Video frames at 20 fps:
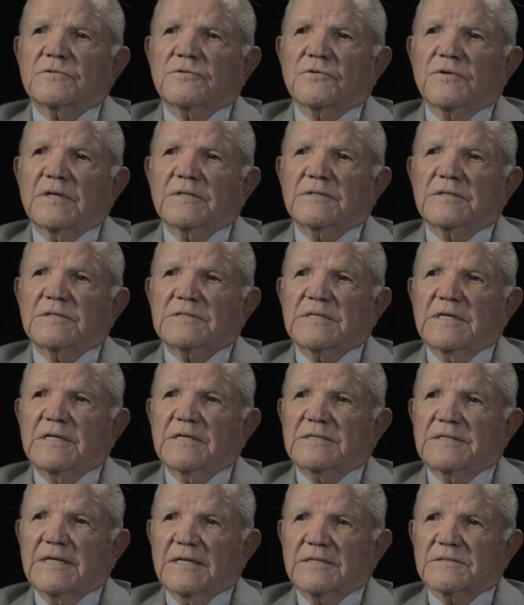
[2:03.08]
throughout the state
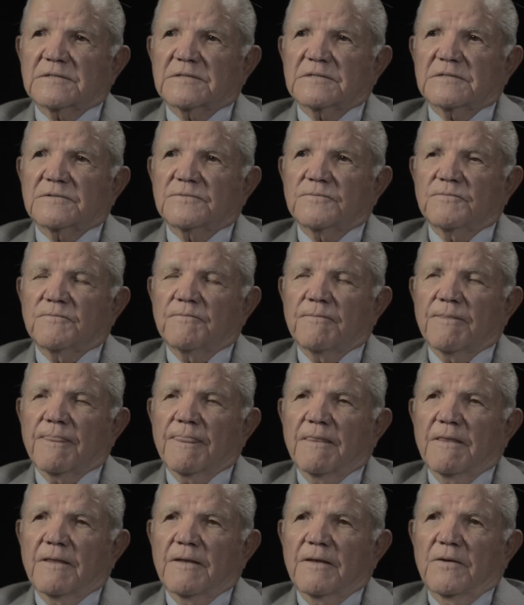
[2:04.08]
of Texas
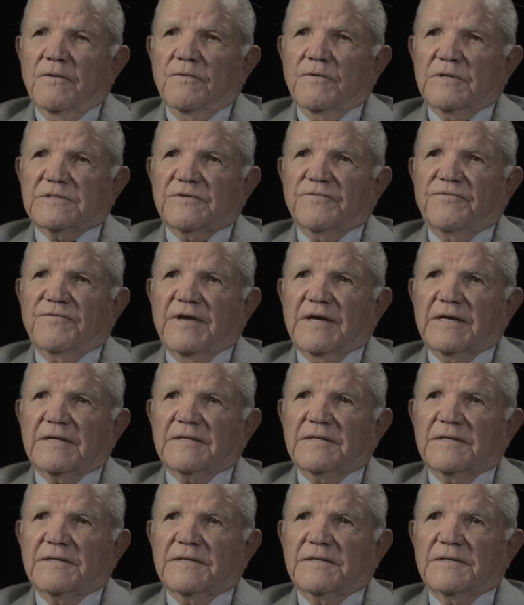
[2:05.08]
was the
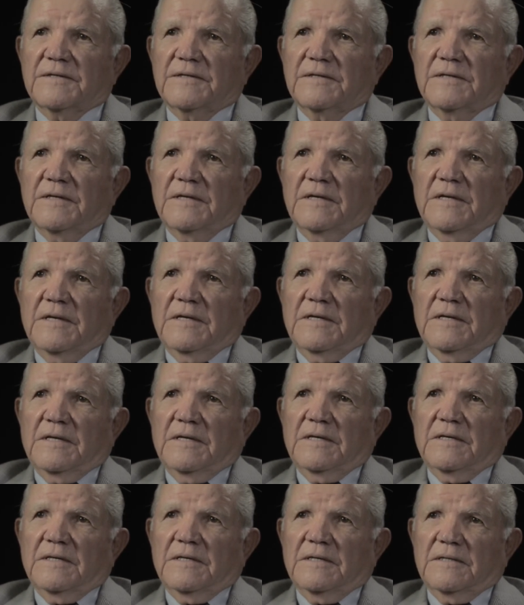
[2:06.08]
fact that
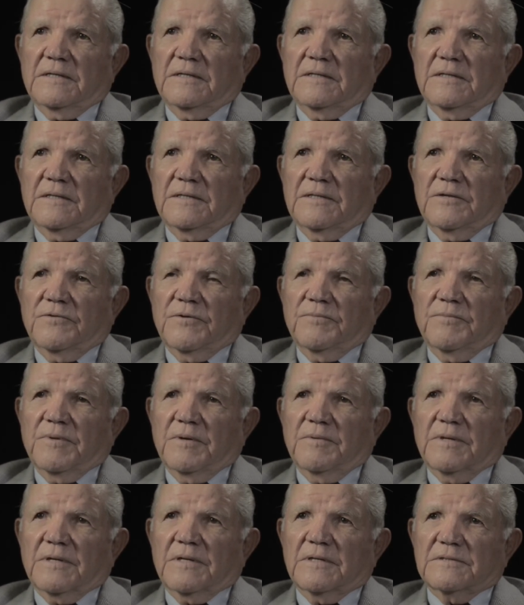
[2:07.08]
the
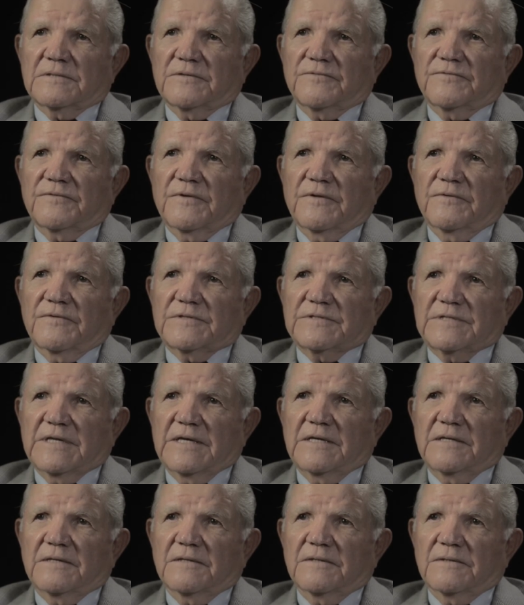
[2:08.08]
Republicans of the
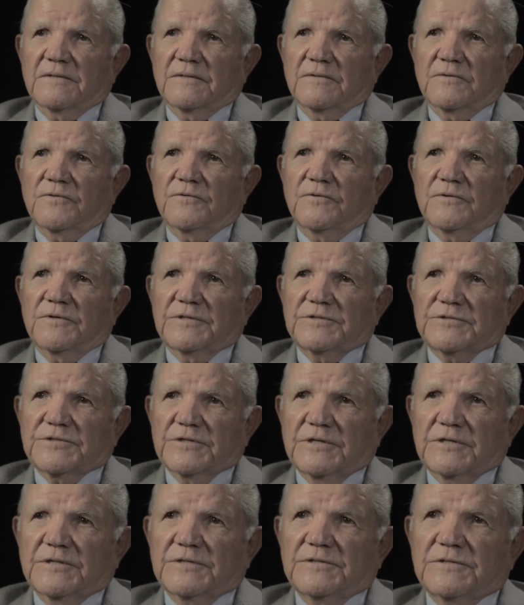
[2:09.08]
state, who were in
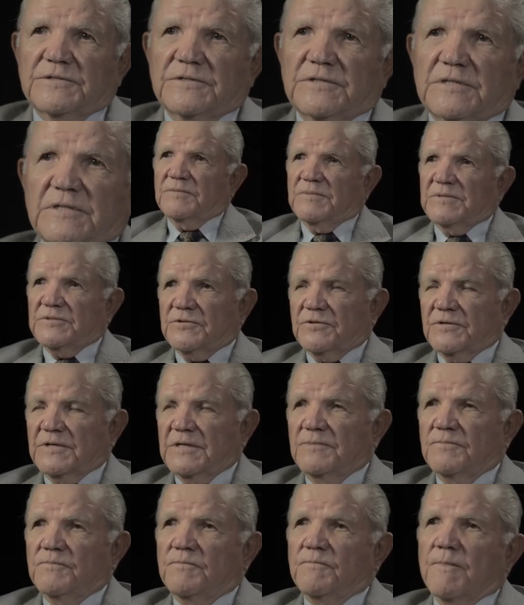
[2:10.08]
charge in the
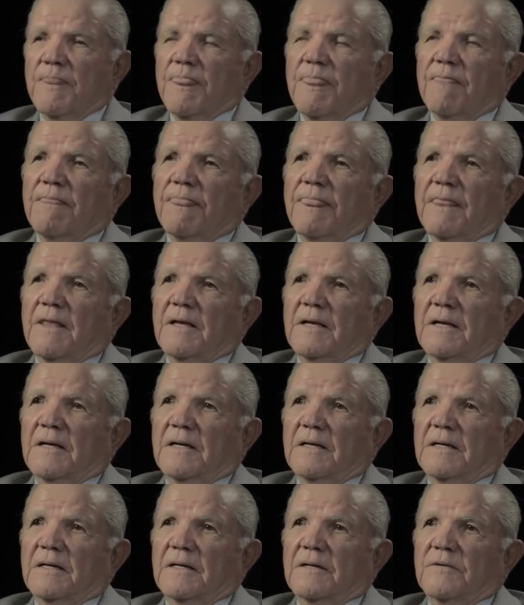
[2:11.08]
majority,
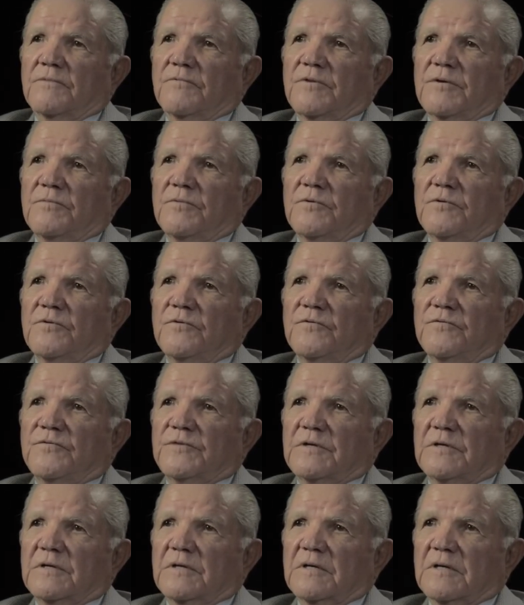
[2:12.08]

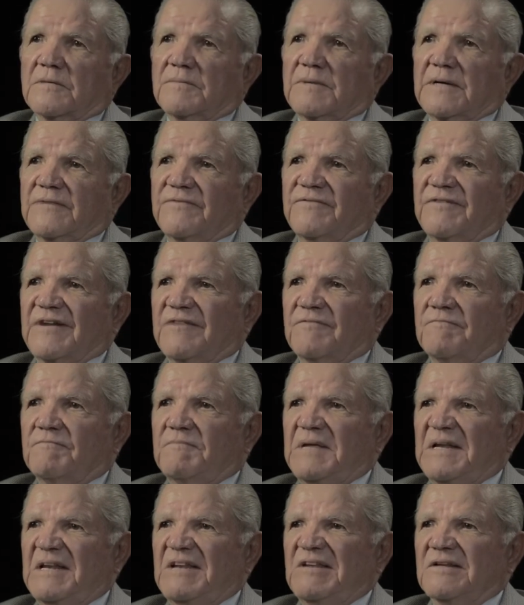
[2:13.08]
removed about $5
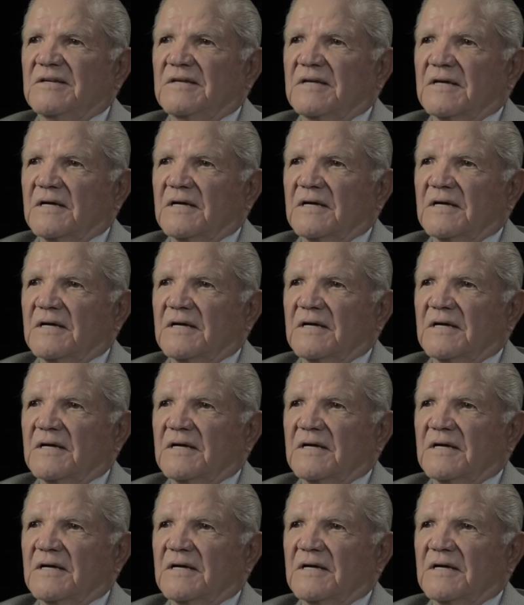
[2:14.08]
billion